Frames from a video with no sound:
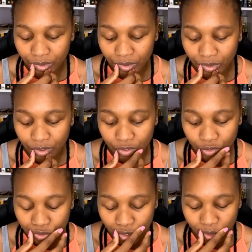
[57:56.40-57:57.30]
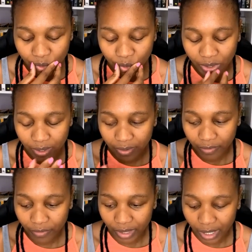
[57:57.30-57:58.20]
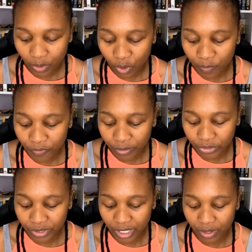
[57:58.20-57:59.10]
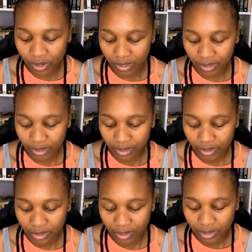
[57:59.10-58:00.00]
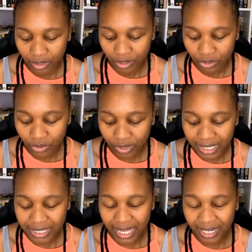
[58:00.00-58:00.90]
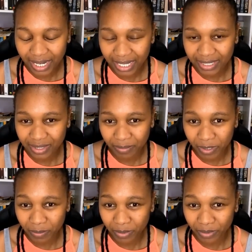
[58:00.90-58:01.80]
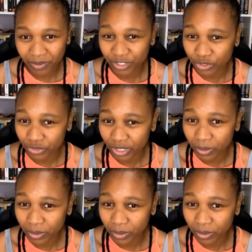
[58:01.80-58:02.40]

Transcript: So I hope from today on, you guys analyze the people that you drink with,